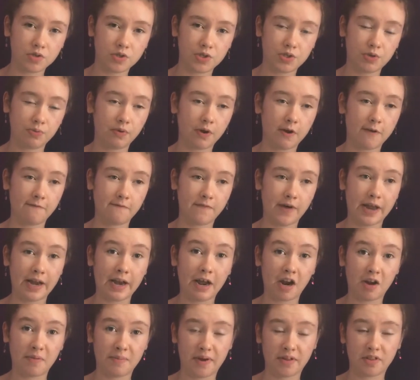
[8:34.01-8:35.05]
Do you want to find out
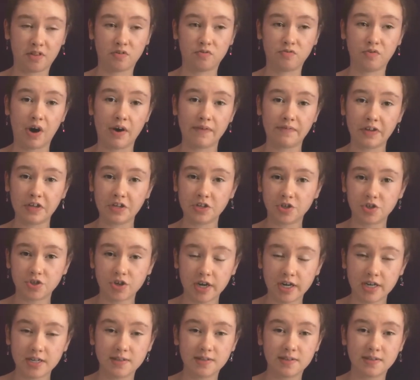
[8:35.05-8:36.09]
about the love
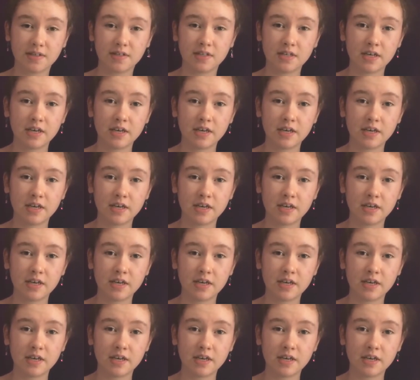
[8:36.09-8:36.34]
interest